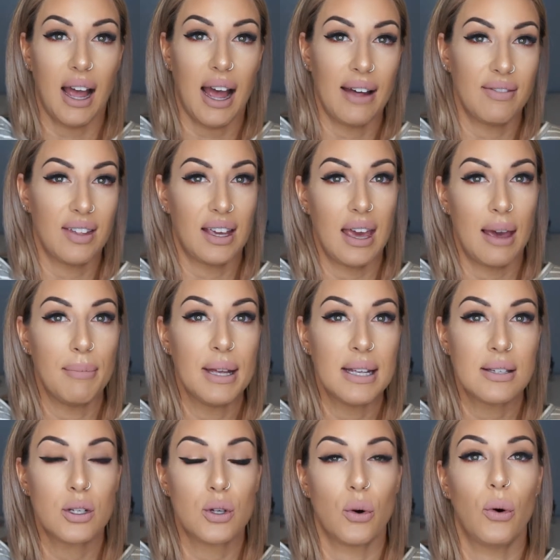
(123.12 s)
at the
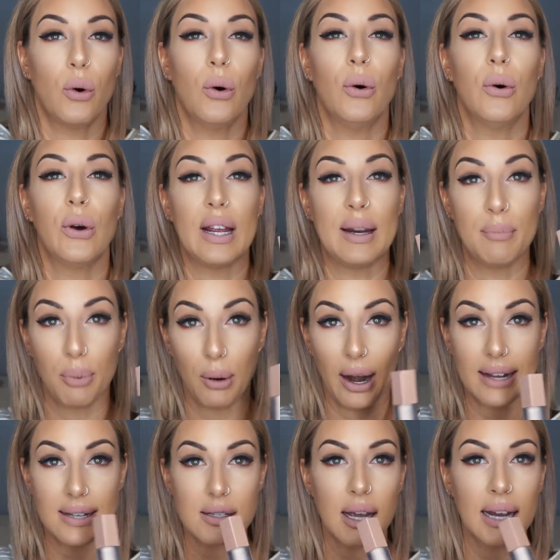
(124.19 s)
chemist or in
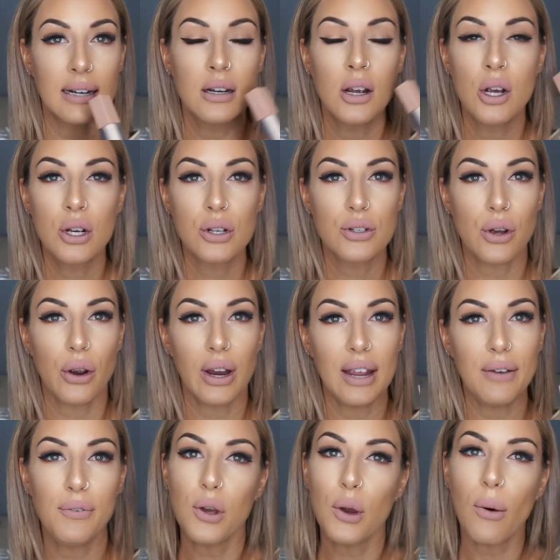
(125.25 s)
Priceline. So
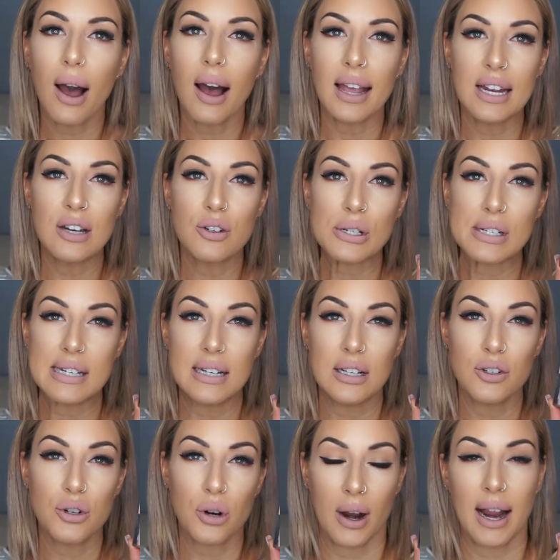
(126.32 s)
if you are interested
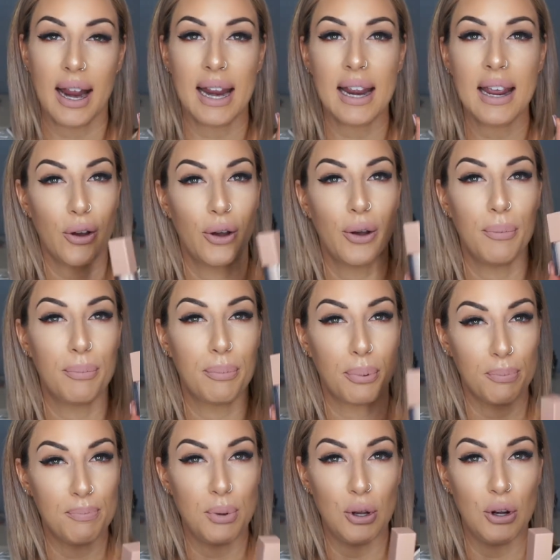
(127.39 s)
in trying her
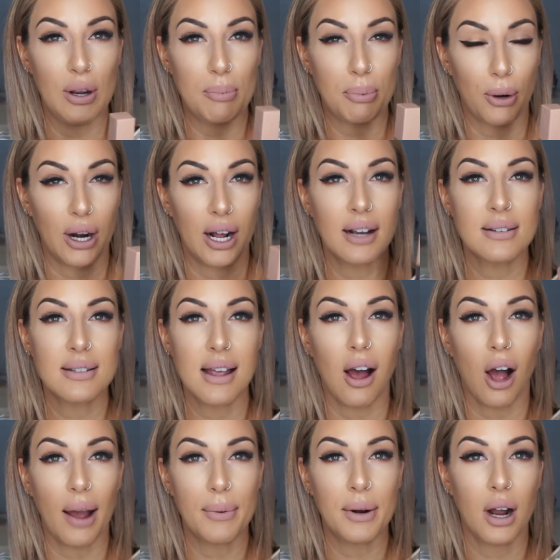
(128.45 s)
beauty products,
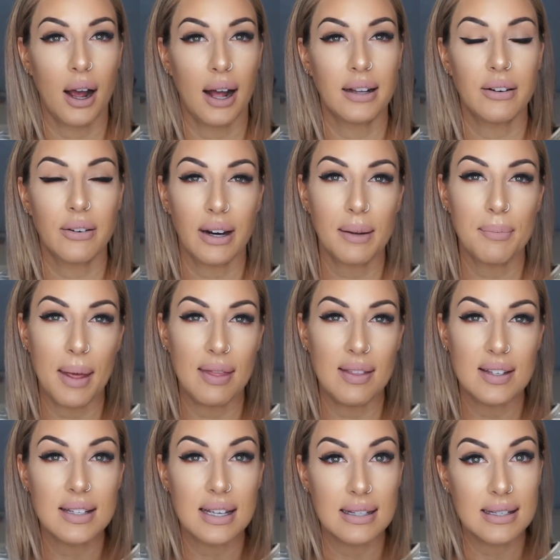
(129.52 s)
I would highly recommend
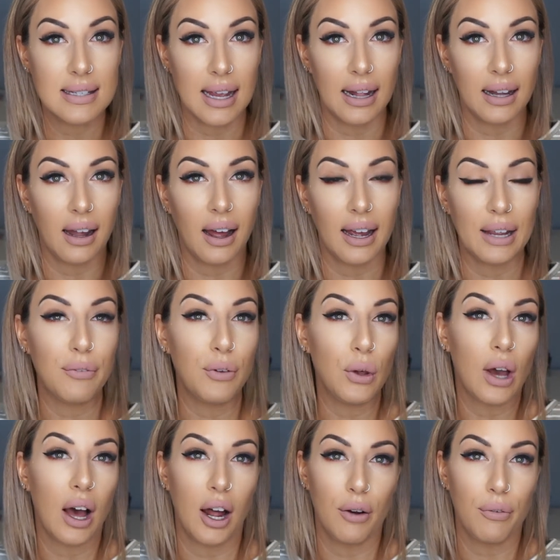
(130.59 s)
this concealer. If you
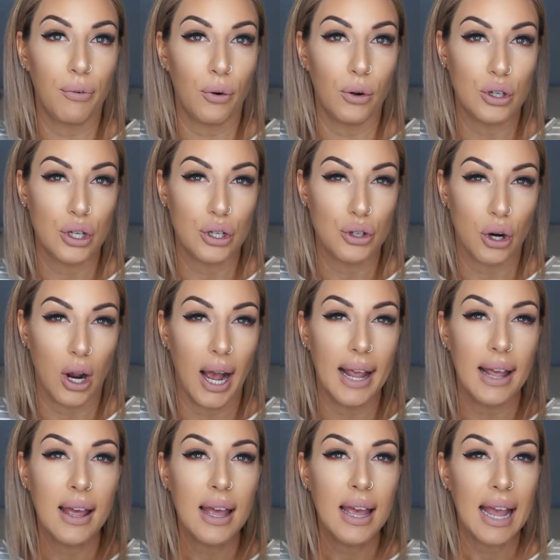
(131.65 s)
can't afford to
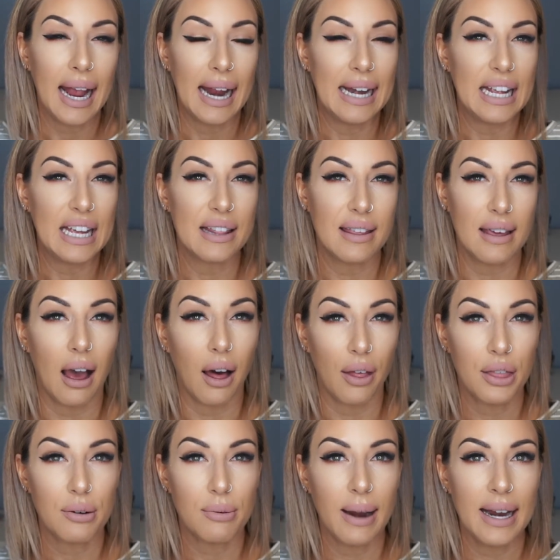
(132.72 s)
try any of the
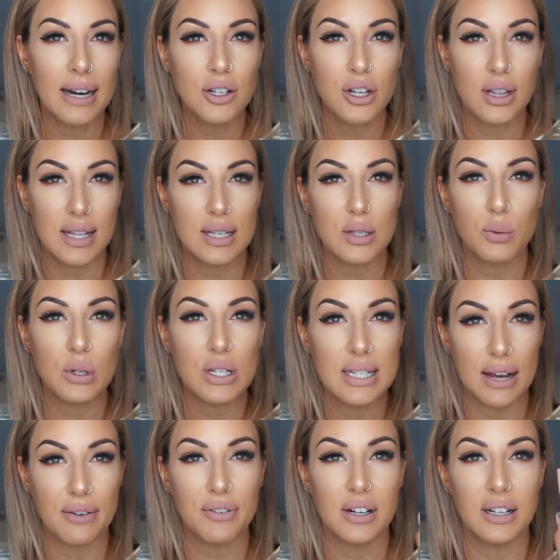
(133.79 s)
other range, this would
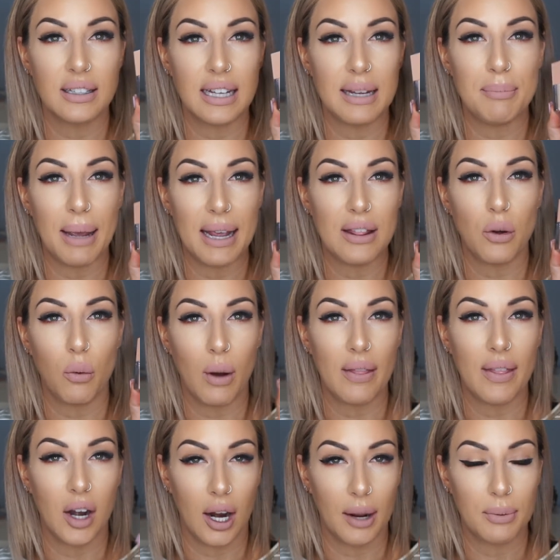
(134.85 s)
definitely be the
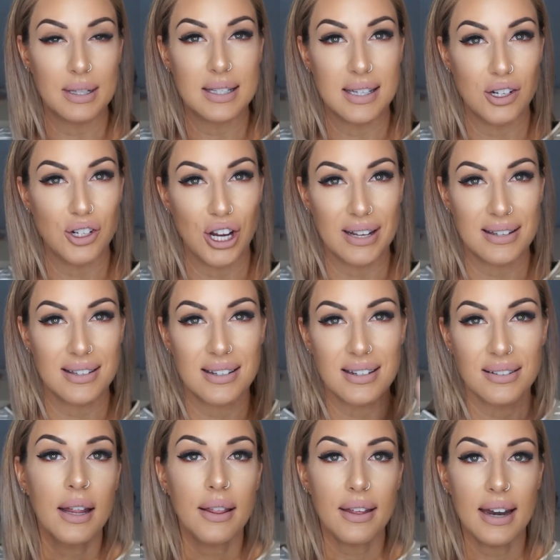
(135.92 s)
one that I would
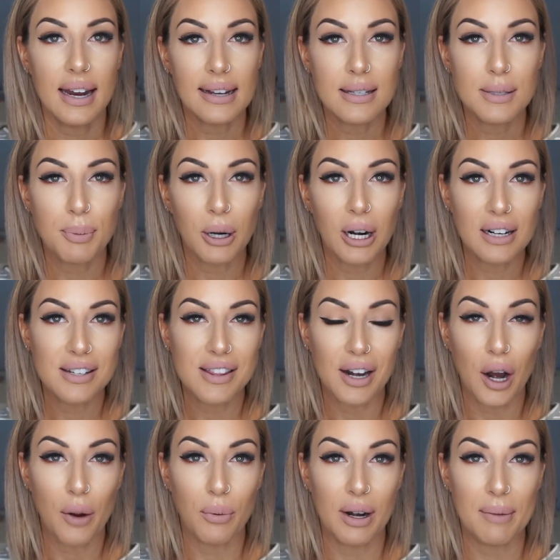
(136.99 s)
suggest. The next product that
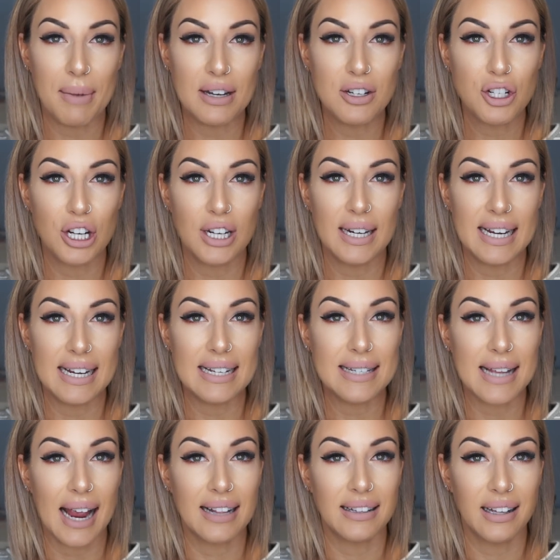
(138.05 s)
I want to mention
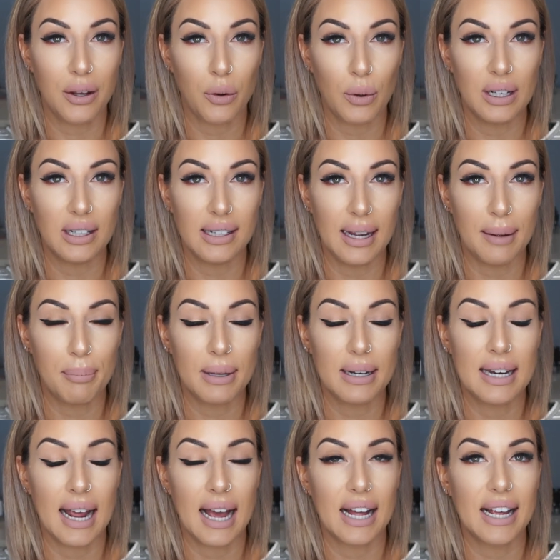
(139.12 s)
is a liquid lip.
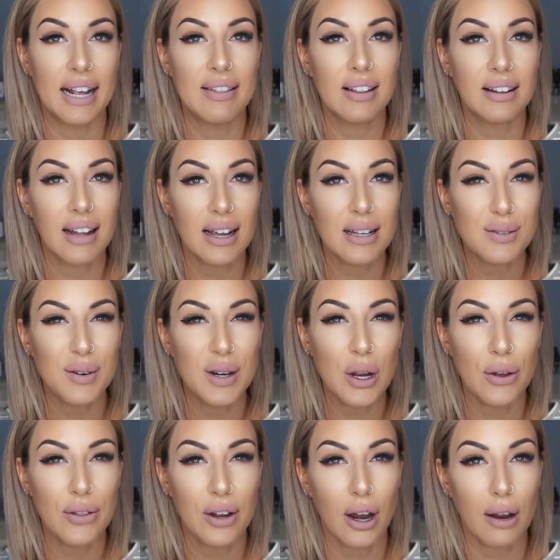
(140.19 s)
Now, in the last
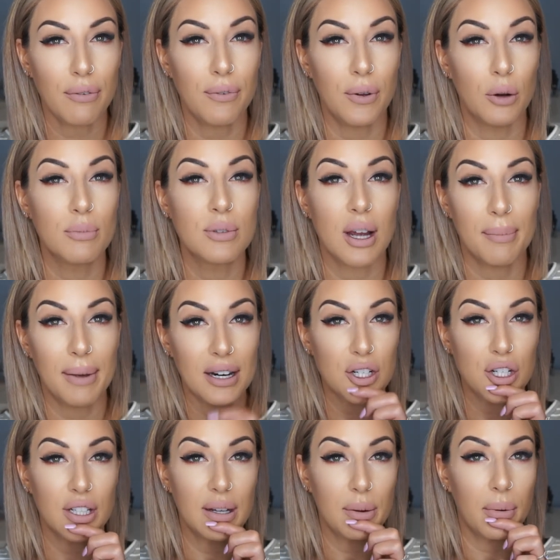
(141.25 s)
video that I filmed, I'm
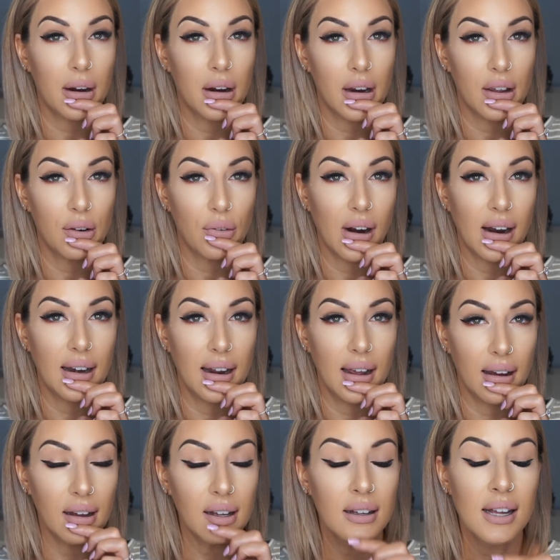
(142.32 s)
actually wearing it right
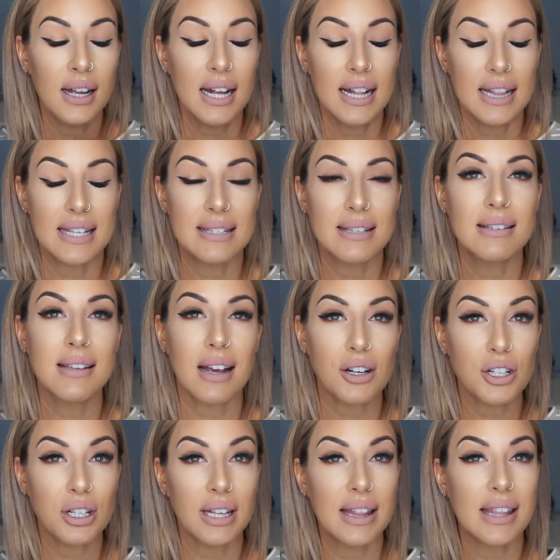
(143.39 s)
now. This is
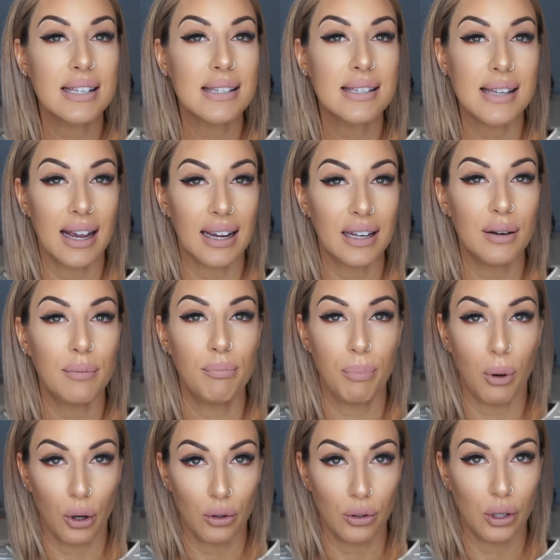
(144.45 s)
actually the second
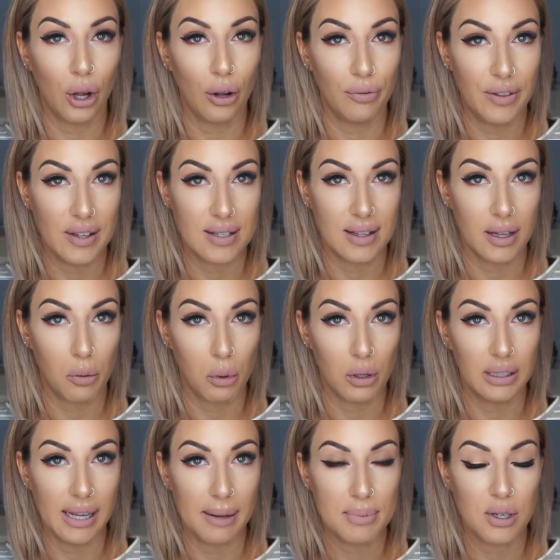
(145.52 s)
bottle of this
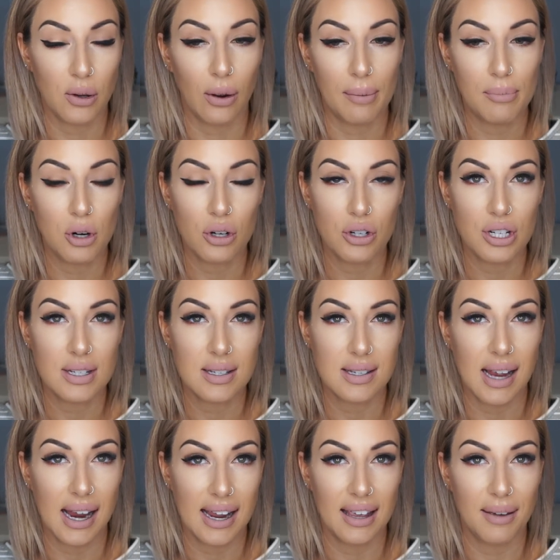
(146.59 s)
liquid lip, so I'm not just
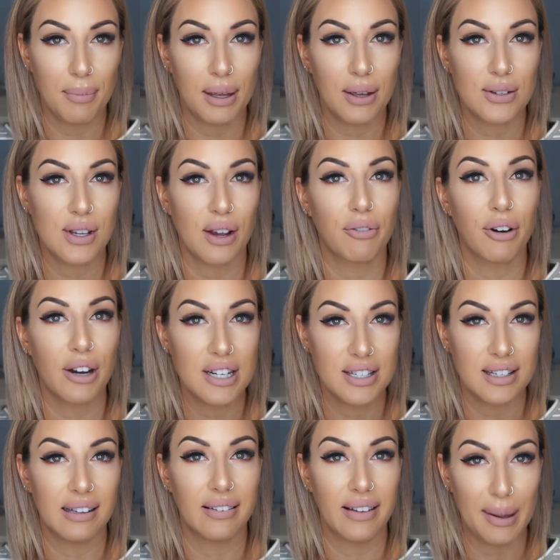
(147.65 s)
saying it because I've
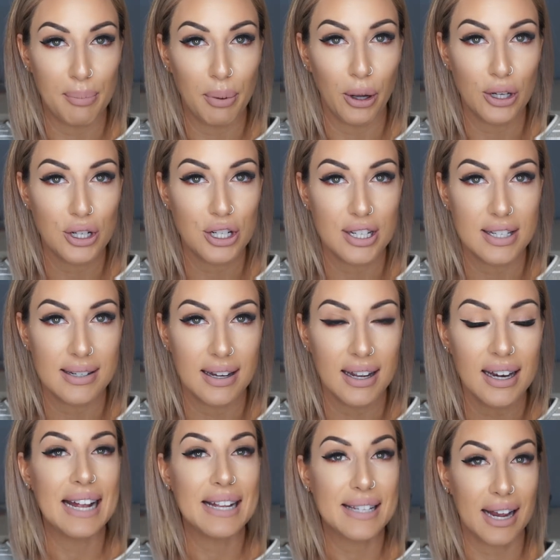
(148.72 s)
recently purchased
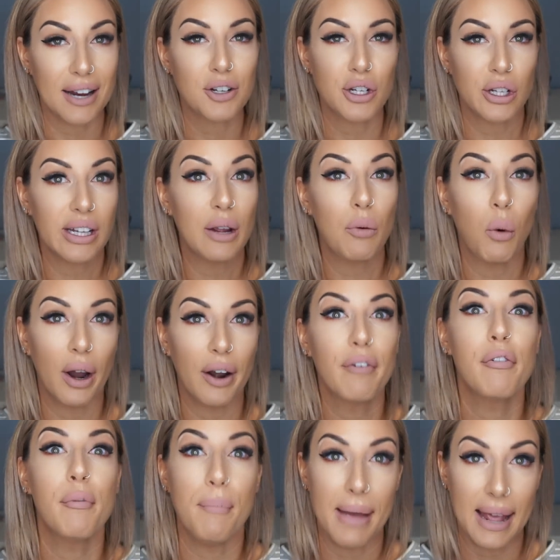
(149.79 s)
it. It's actually one
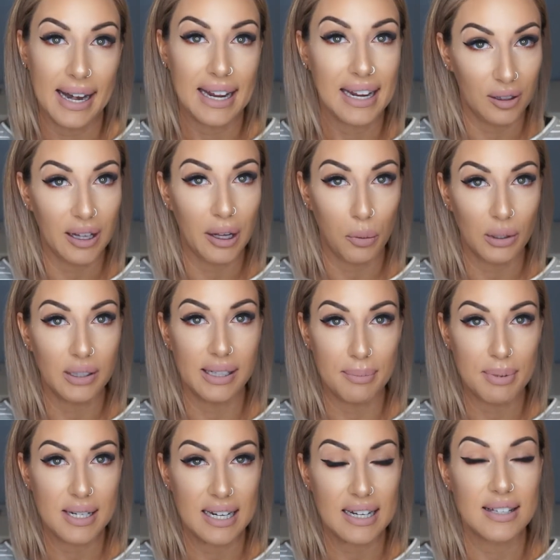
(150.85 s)
of many liquid
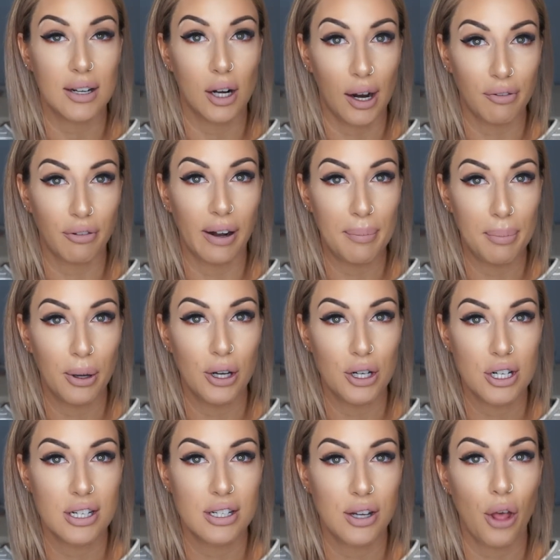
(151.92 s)
lipsticks that I've
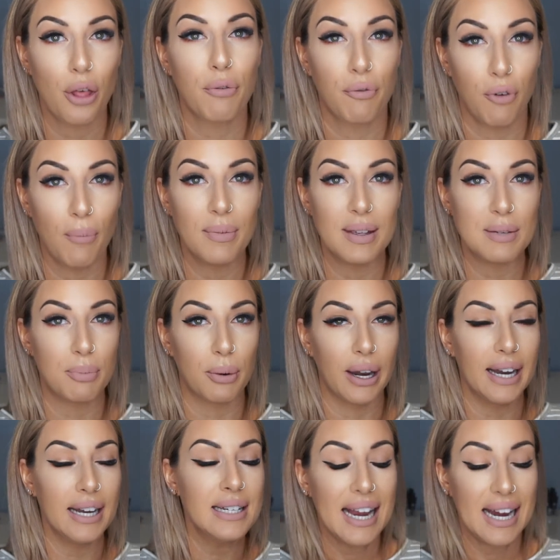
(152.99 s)
repurchased from this
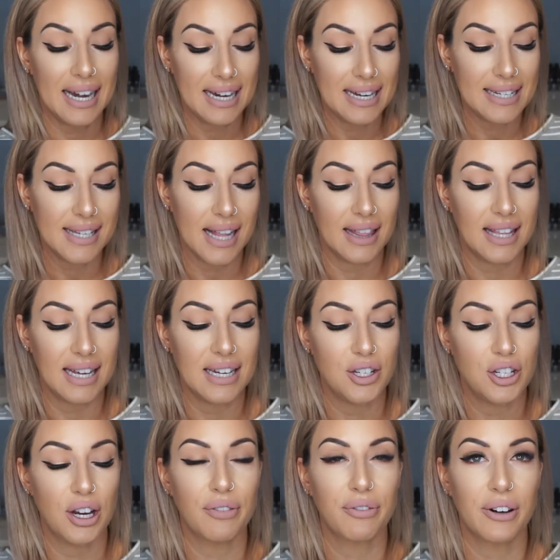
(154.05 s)
brand. It is the
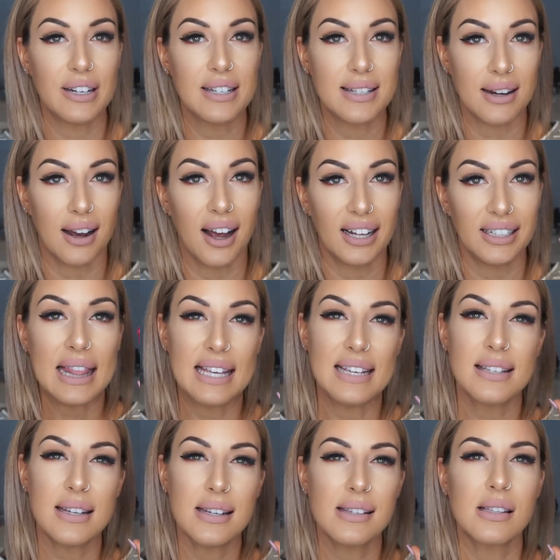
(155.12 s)
JEFFREE Star.
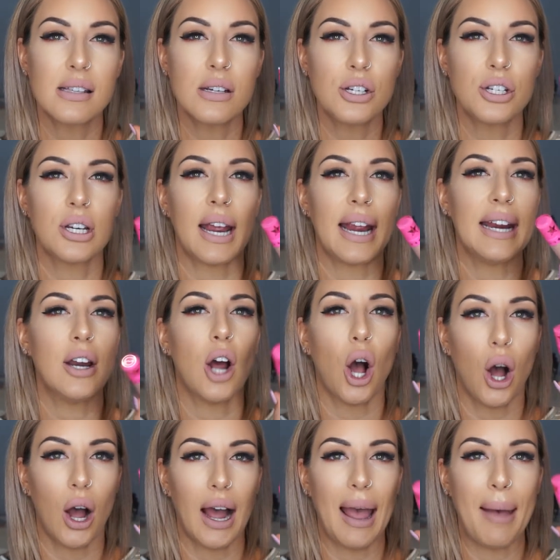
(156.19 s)
This is the shade
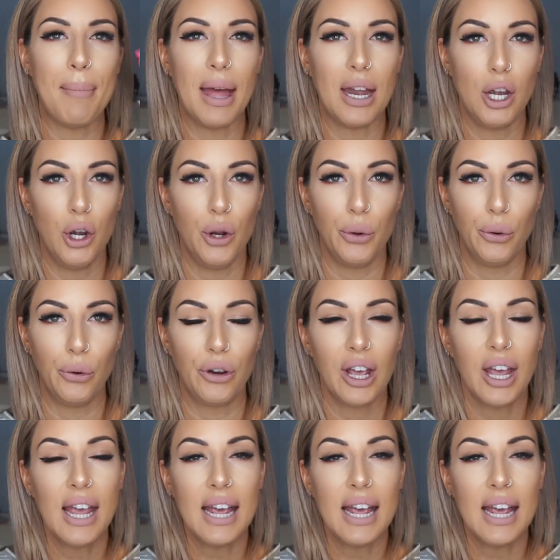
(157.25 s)
I'm Nude.